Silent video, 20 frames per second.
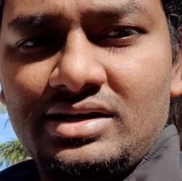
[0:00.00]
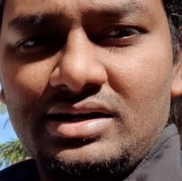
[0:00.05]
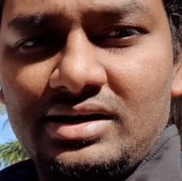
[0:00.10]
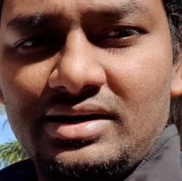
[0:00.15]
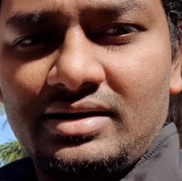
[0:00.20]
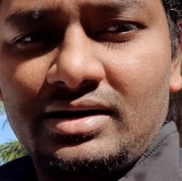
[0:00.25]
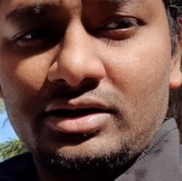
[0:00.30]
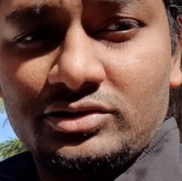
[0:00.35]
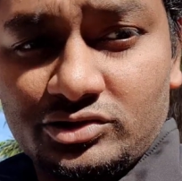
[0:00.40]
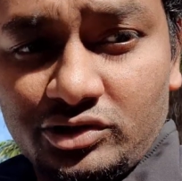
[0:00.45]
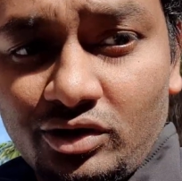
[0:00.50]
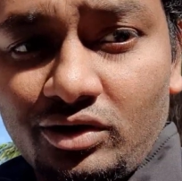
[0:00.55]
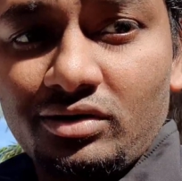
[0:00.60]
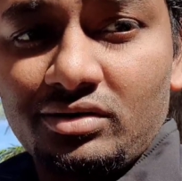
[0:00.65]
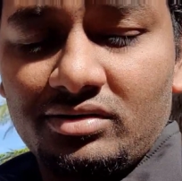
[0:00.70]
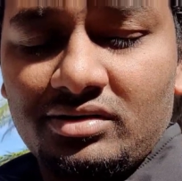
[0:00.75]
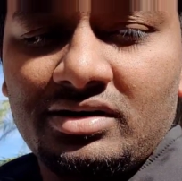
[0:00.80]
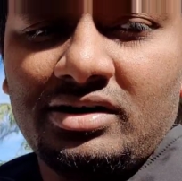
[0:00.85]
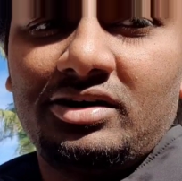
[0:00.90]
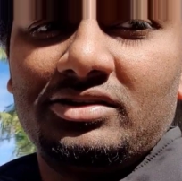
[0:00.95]
at
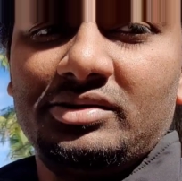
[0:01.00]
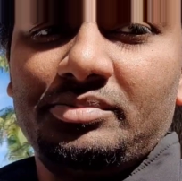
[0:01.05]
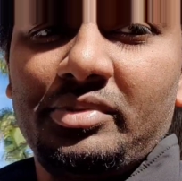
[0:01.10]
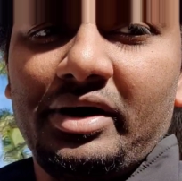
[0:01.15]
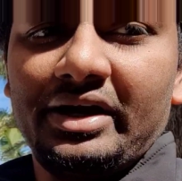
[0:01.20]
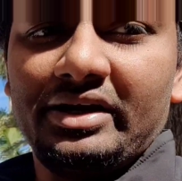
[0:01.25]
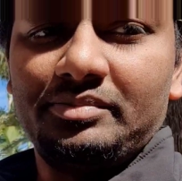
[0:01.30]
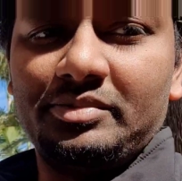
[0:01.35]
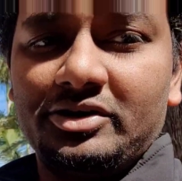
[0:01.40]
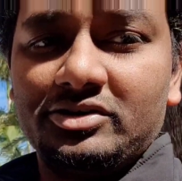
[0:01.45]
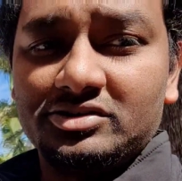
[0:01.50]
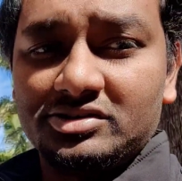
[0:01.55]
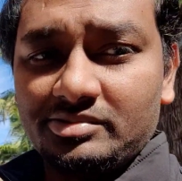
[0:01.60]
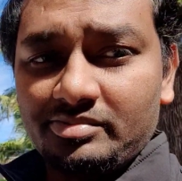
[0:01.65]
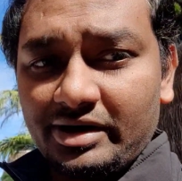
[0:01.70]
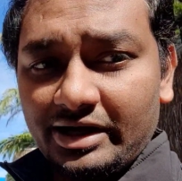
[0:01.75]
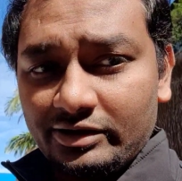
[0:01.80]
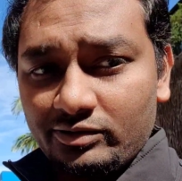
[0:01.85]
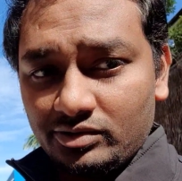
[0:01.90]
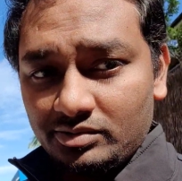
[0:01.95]
all on the bike, because the
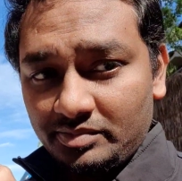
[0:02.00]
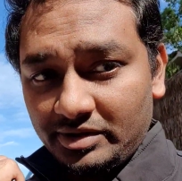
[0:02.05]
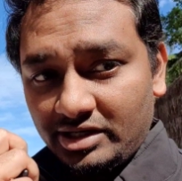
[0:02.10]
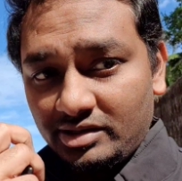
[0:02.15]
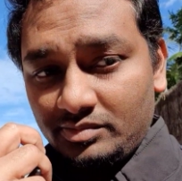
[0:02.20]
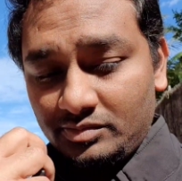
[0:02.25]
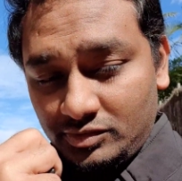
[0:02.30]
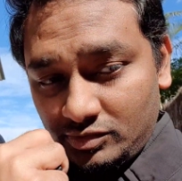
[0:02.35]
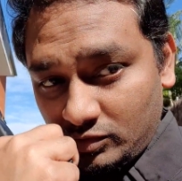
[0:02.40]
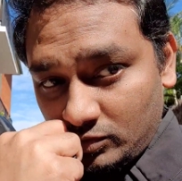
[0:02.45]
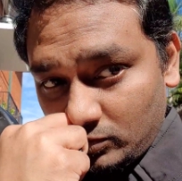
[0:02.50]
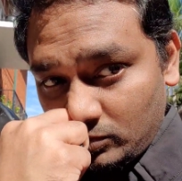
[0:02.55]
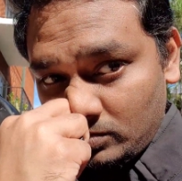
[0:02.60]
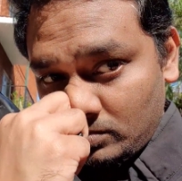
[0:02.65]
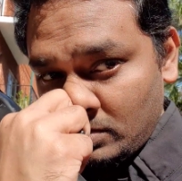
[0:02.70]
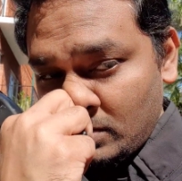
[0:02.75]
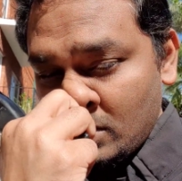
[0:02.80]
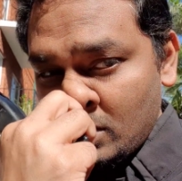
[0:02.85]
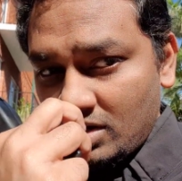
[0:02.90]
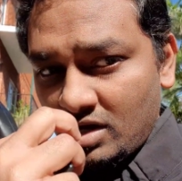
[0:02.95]
bike will become
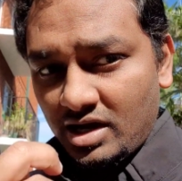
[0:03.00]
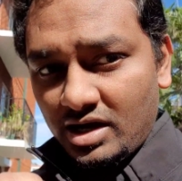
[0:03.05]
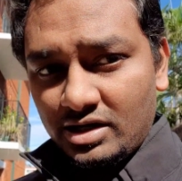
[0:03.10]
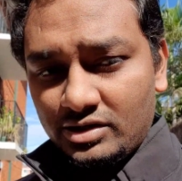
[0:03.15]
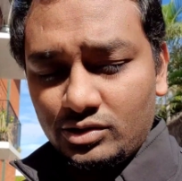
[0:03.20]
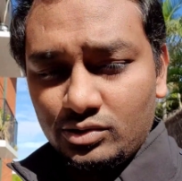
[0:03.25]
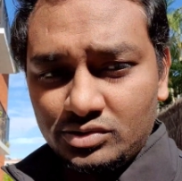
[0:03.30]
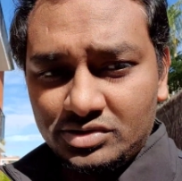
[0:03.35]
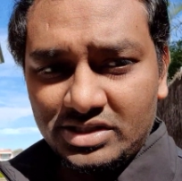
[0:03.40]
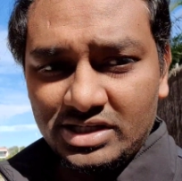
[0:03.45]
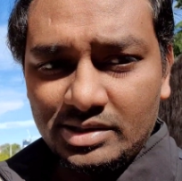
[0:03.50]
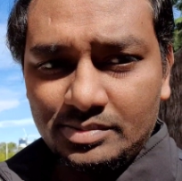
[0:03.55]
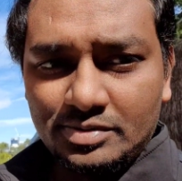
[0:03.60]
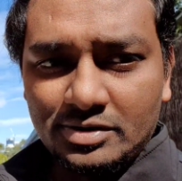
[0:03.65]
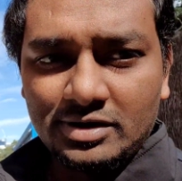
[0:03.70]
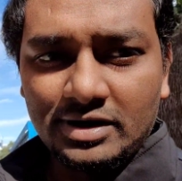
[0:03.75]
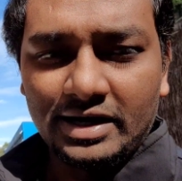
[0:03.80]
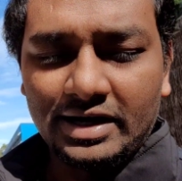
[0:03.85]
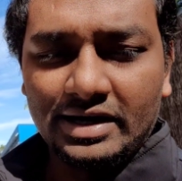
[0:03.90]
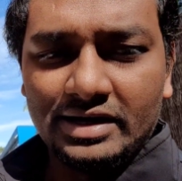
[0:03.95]
too steep,
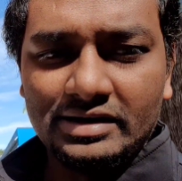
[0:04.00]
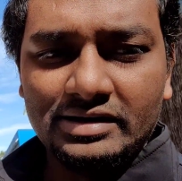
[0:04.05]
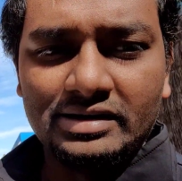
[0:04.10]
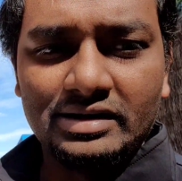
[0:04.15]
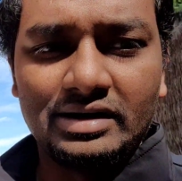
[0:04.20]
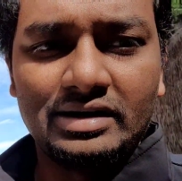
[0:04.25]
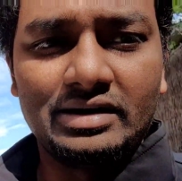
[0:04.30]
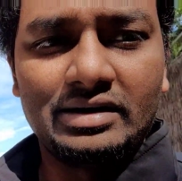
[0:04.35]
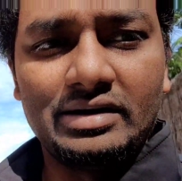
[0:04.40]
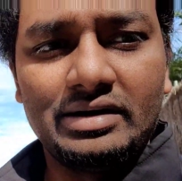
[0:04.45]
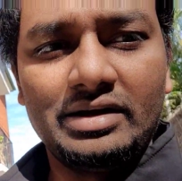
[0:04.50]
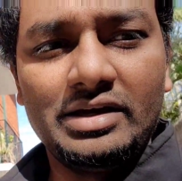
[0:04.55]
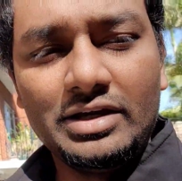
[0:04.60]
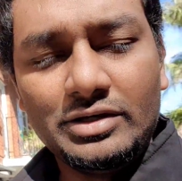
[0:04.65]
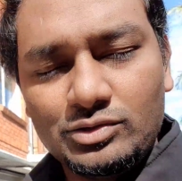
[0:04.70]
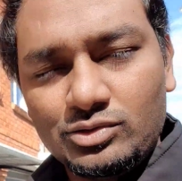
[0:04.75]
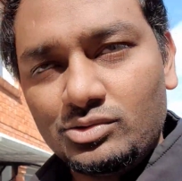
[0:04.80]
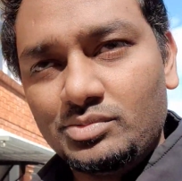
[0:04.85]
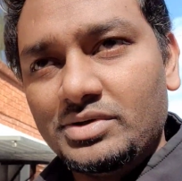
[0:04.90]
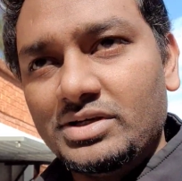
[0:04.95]
and
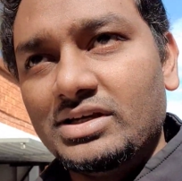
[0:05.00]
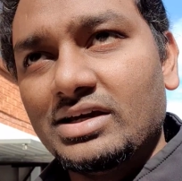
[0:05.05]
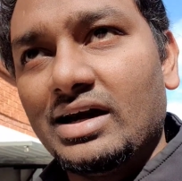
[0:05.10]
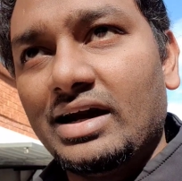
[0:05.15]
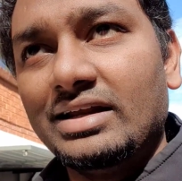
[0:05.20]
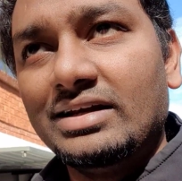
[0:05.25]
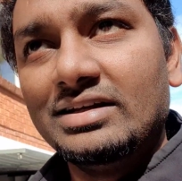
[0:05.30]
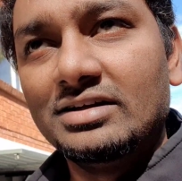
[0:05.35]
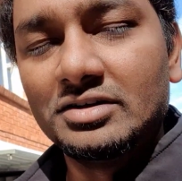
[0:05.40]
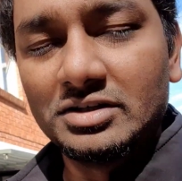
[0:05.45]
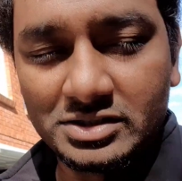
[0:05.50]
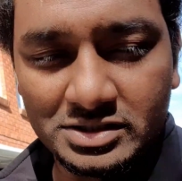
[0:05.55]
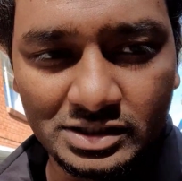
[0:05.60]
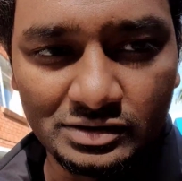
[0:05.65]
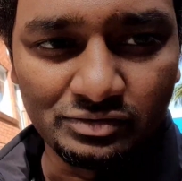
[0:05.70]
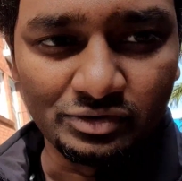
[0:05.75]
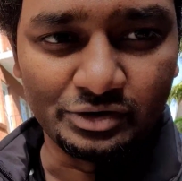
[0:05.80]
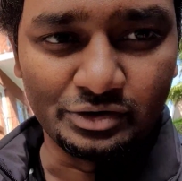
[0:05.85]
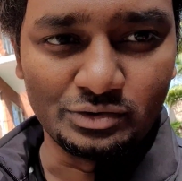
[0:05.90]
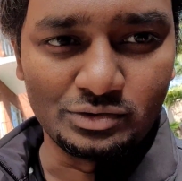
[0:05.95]
it will be highly
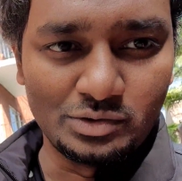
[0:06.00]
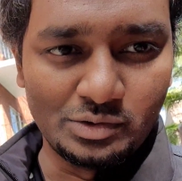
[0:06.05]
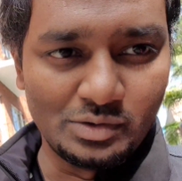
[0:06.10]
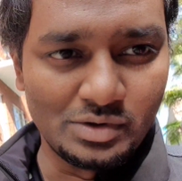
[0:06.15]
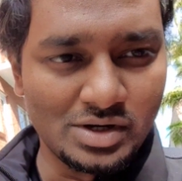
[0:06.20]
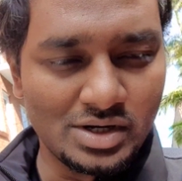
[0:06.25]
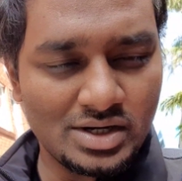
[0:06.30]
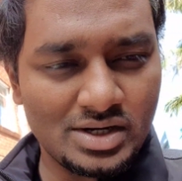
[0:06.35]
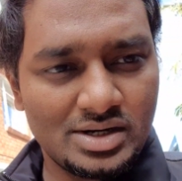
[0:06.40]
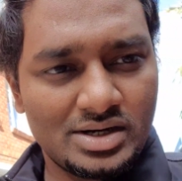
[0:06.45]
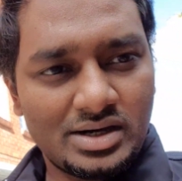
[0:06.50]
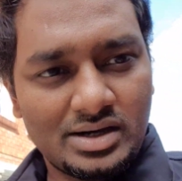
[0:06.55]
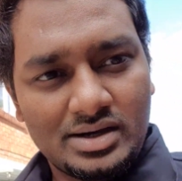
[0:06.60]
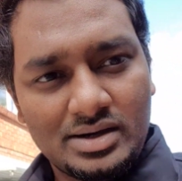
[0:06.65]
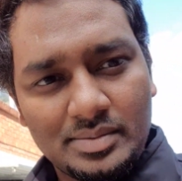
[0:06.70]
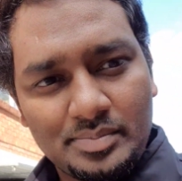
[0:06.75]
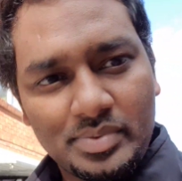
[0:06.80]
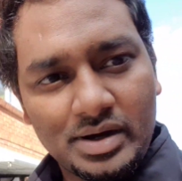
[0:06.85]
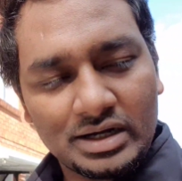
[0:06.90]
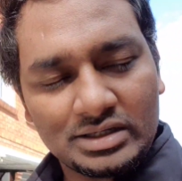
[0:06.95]
risky for you to
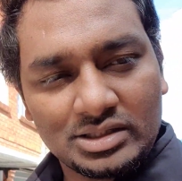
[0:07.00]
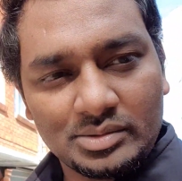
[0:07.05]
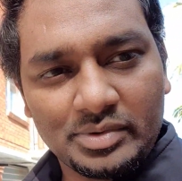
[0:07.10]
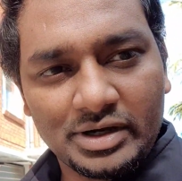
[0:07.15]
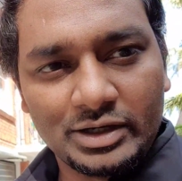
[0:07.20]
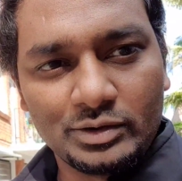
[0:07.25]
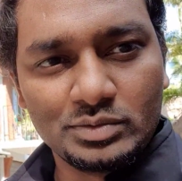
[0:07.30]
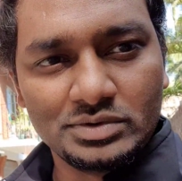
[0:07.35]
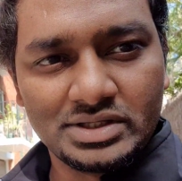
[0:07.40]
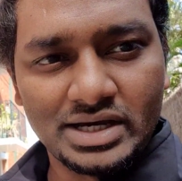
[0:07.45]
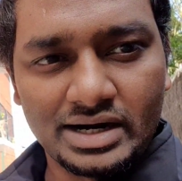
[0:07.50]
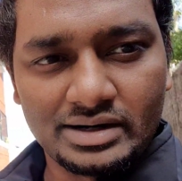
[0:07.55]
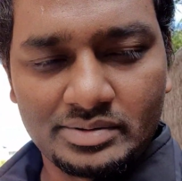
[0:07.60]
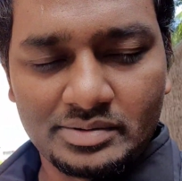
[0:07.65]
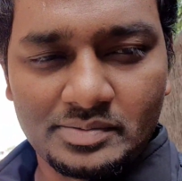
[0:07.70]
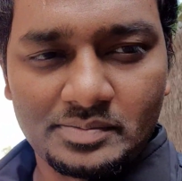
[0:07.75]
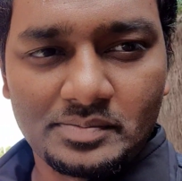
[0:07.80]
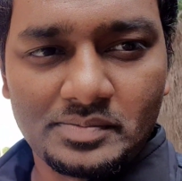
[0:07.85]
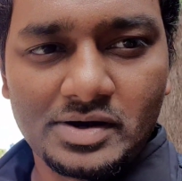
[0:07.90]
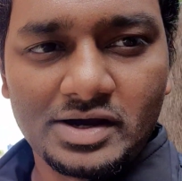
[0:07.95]
park the bike with that
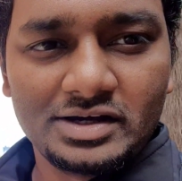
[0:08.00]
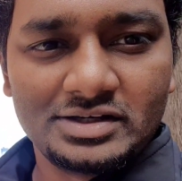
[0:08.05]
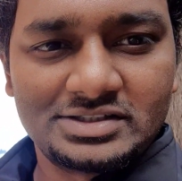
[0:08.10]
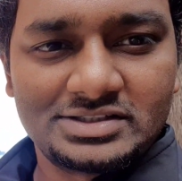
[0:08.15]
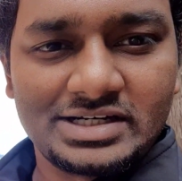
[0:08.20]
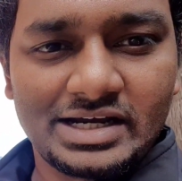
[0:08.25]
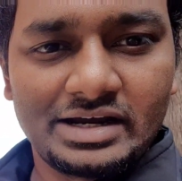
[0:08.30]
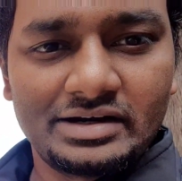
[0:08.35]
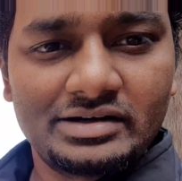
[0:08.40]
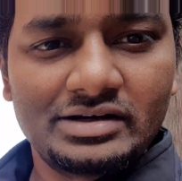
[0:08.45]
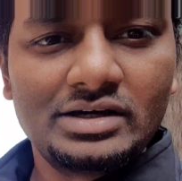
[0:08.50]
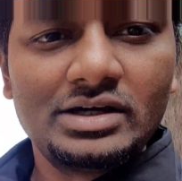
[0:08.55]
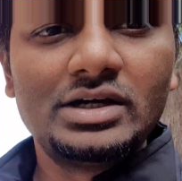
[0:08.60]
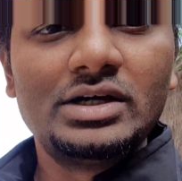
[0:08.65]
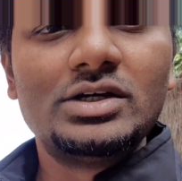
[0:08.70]
stand.